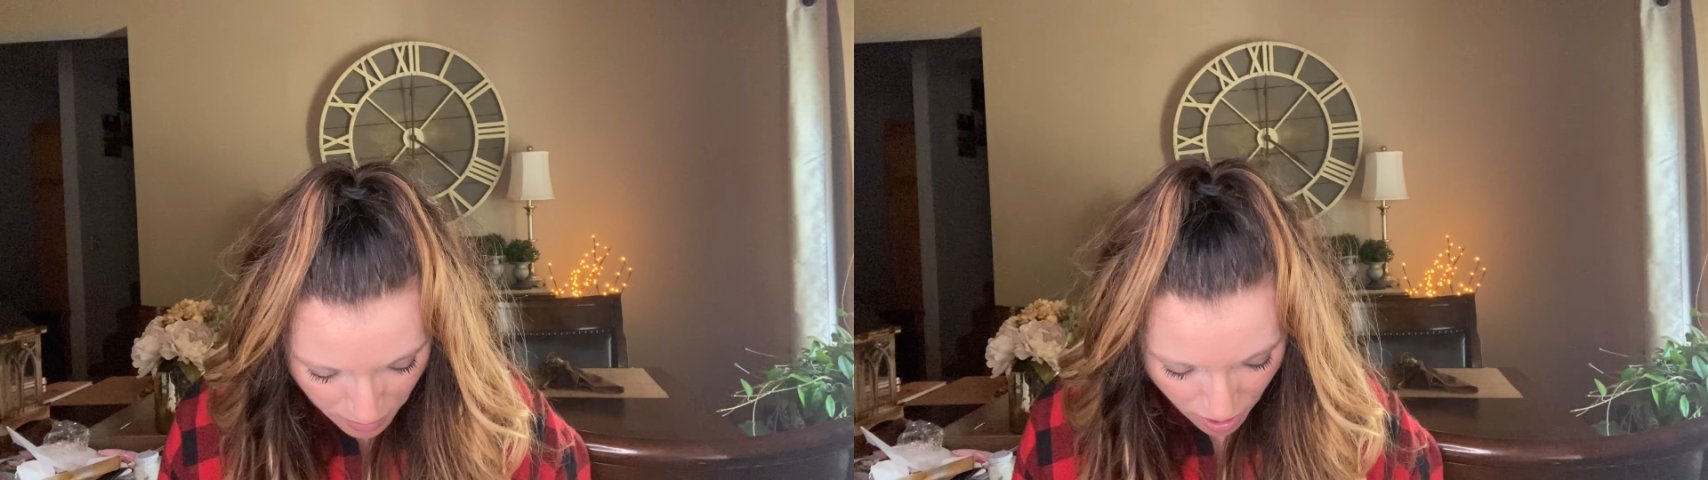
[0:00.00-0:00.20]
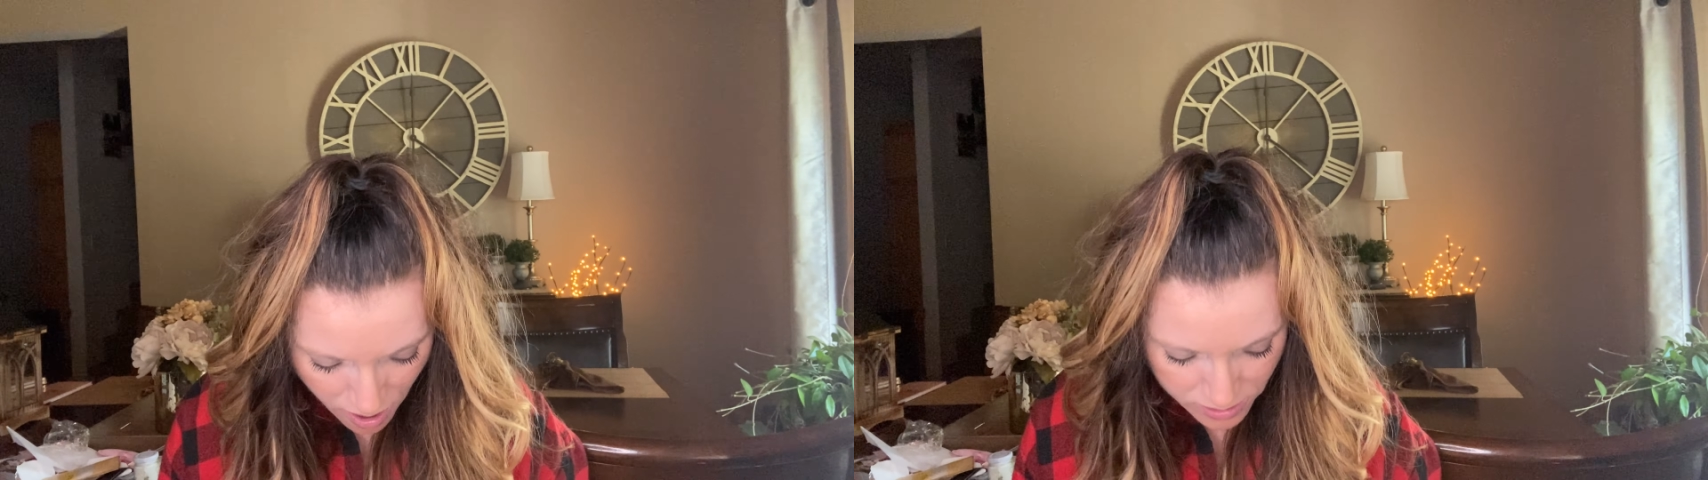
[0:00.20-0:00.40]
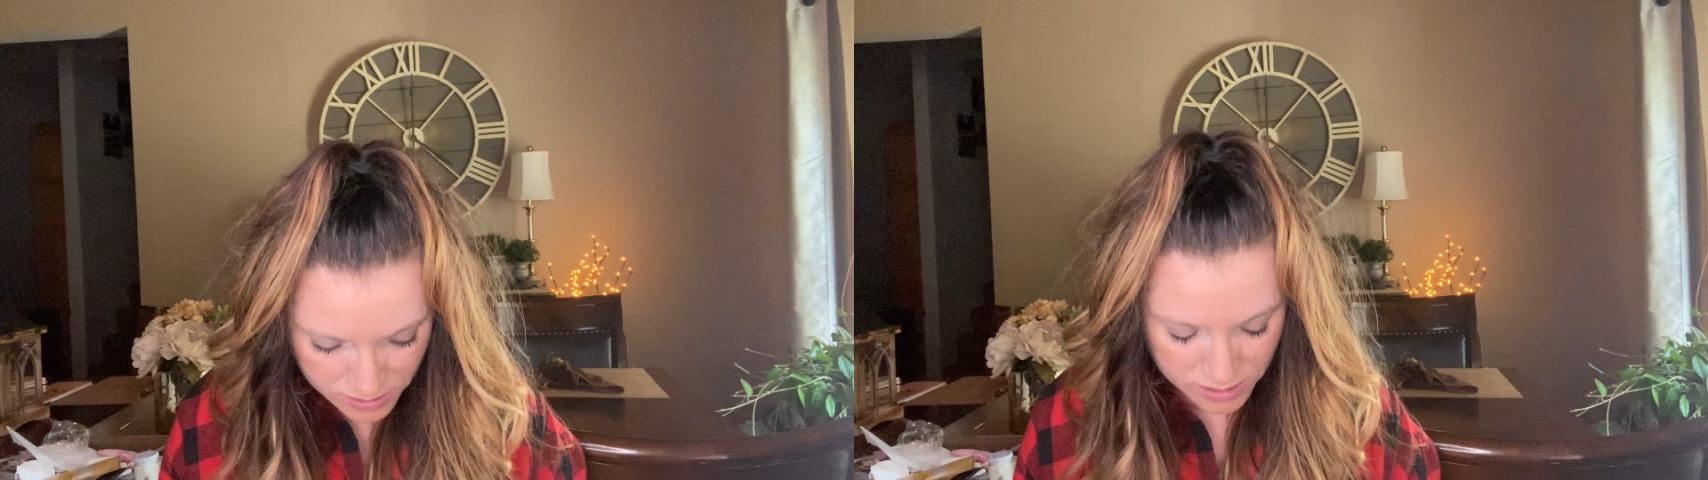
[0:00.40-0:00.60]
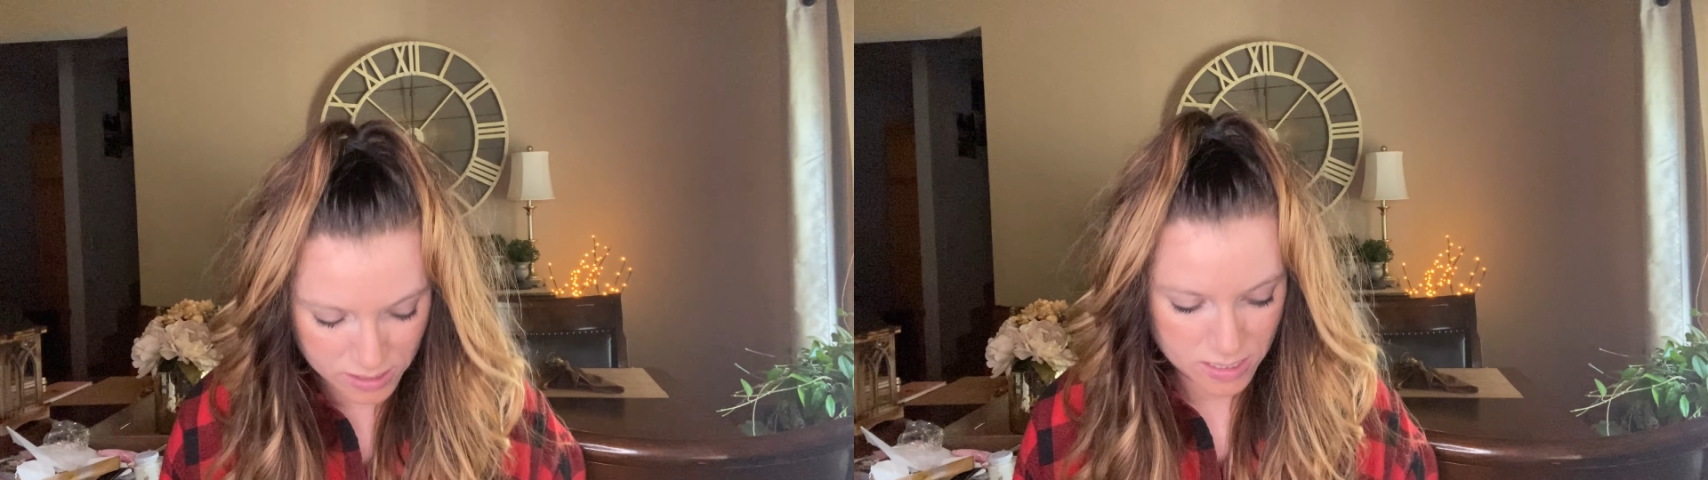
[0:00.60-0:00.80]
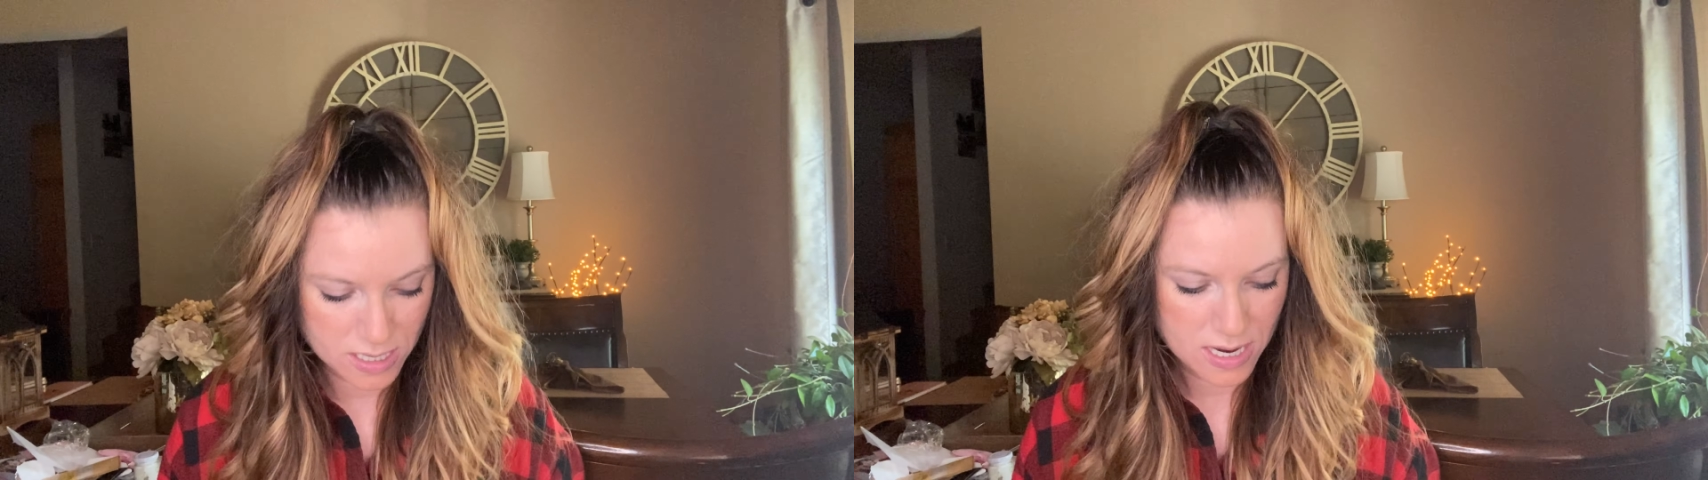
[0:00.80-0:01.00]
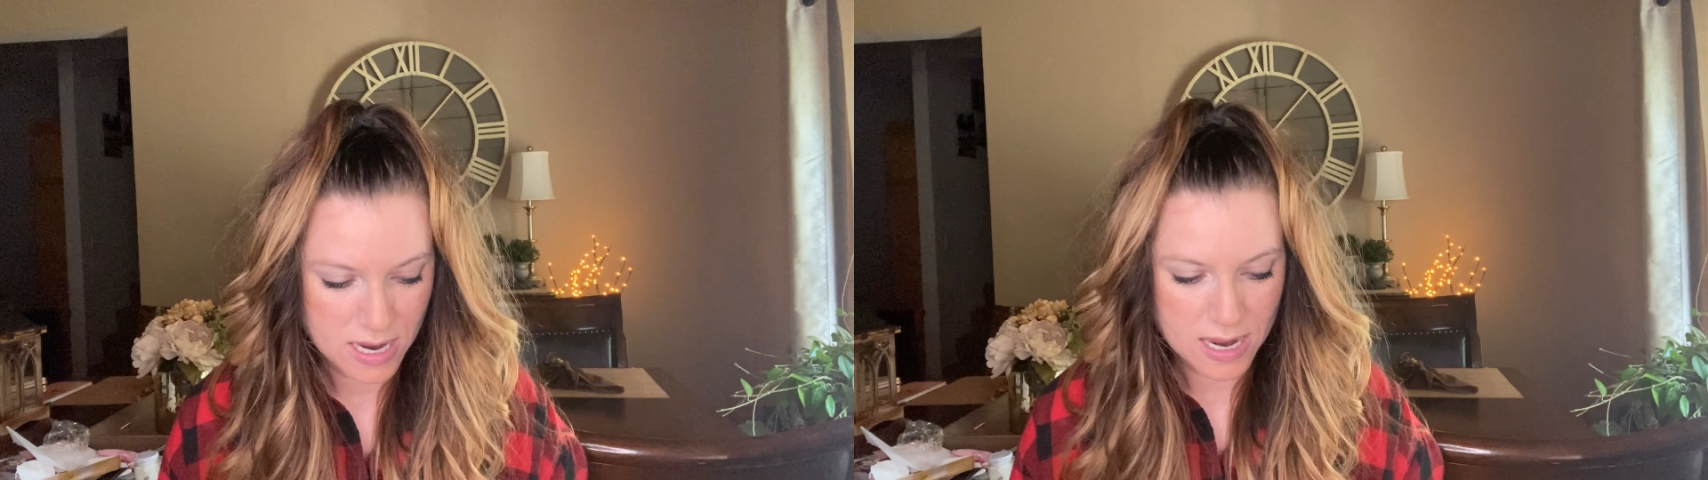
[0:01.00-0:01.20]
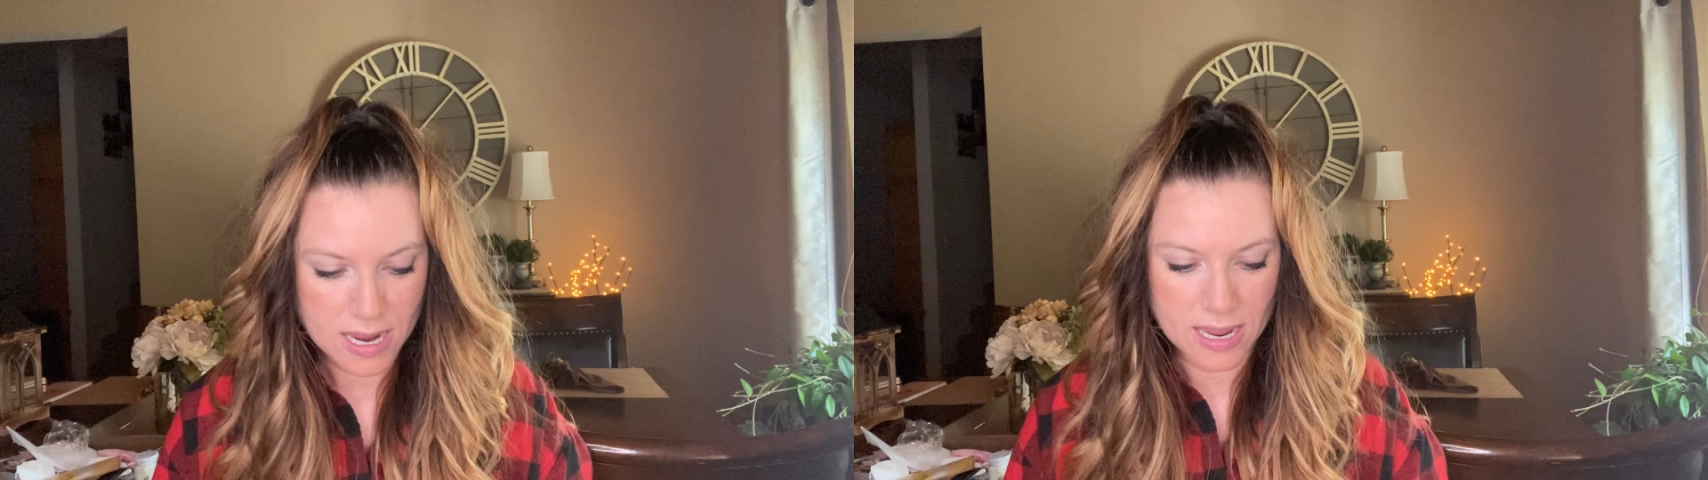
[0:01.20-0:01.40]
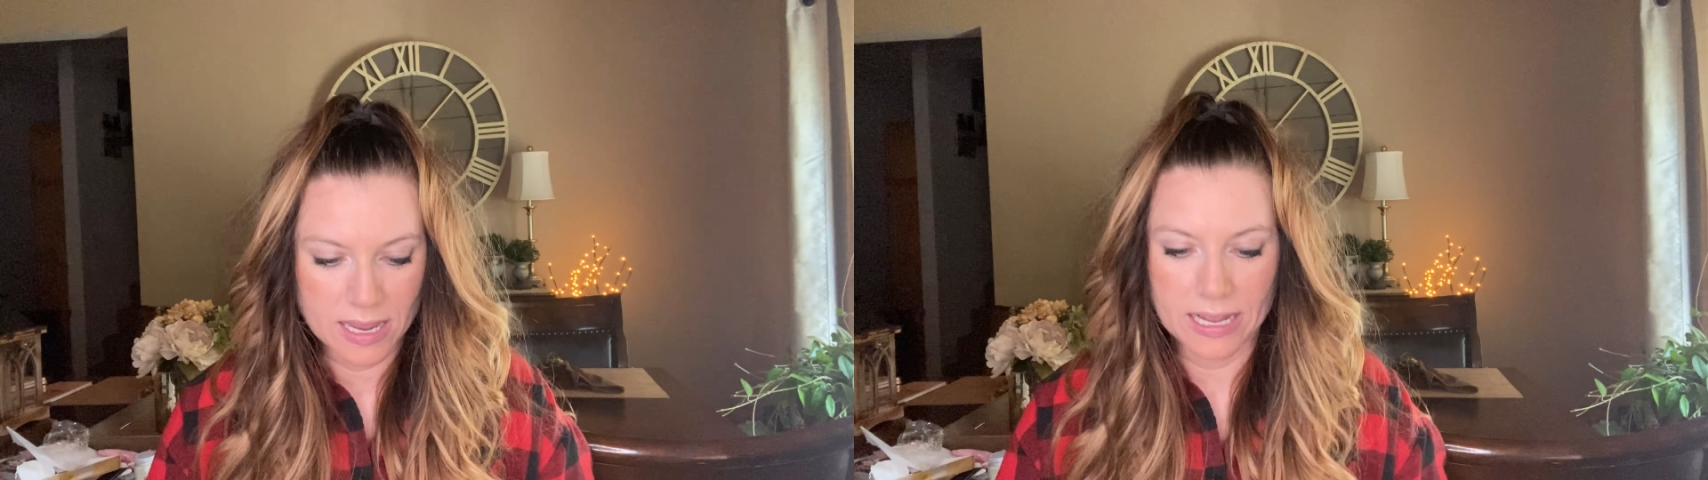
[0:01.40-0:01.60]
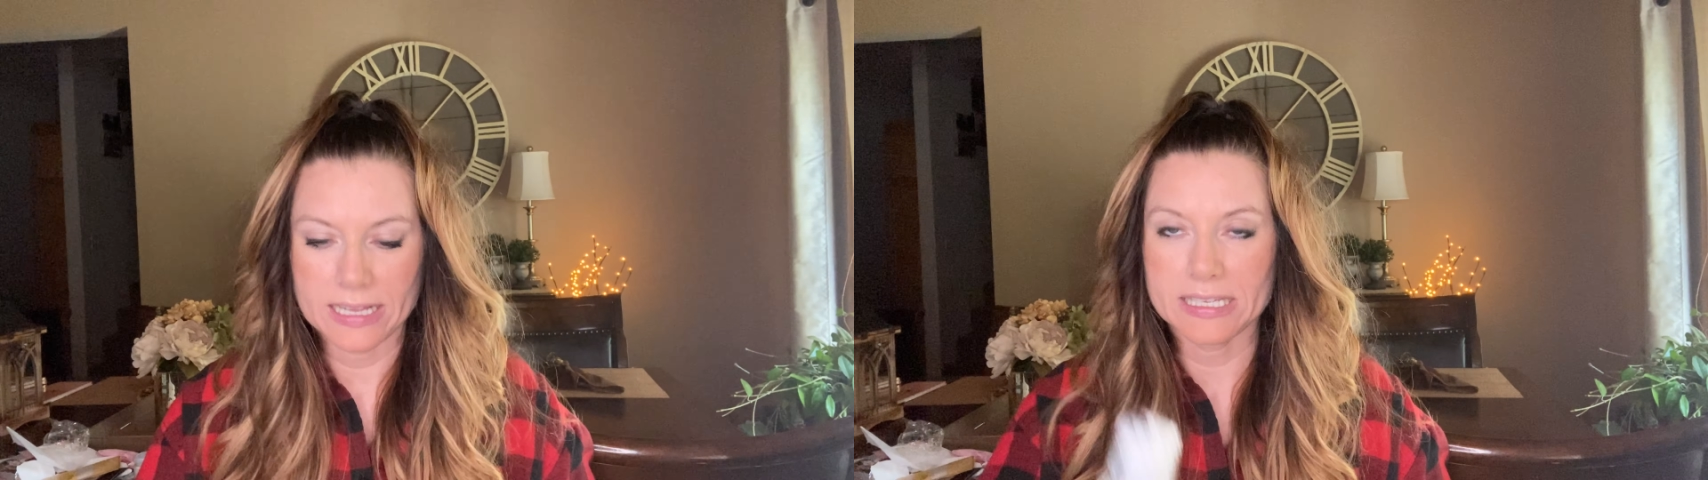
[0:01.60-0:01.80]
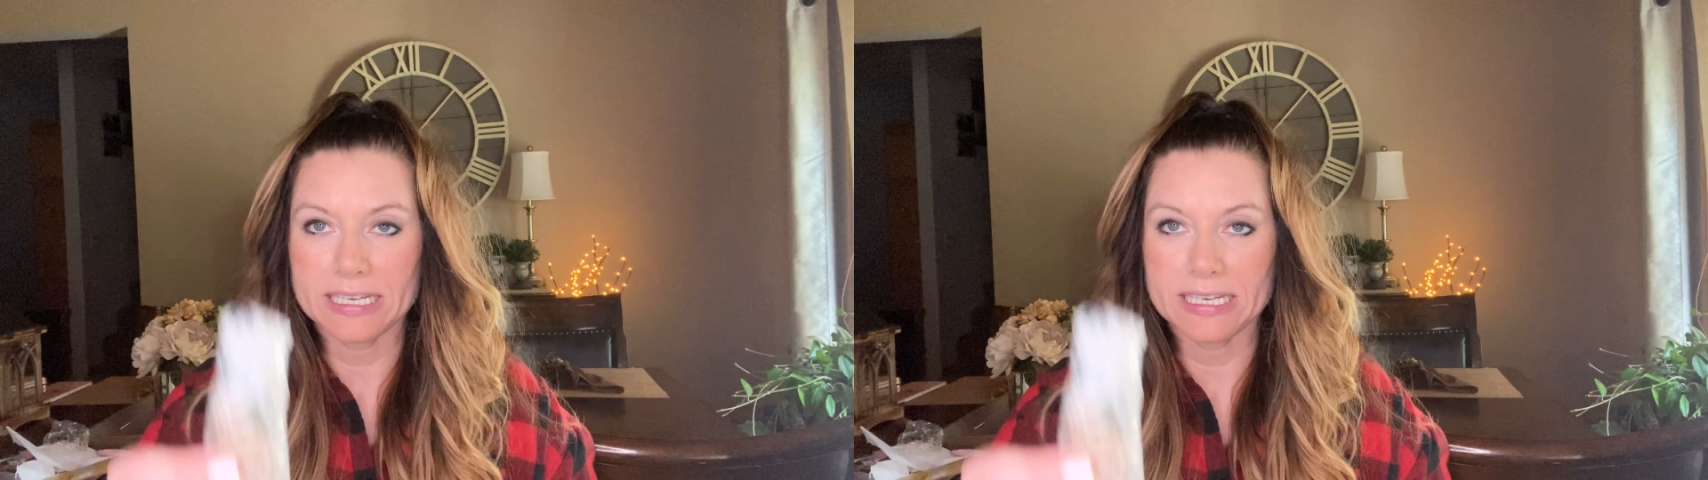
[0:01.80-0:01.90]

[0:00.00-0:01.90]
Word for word: box. It's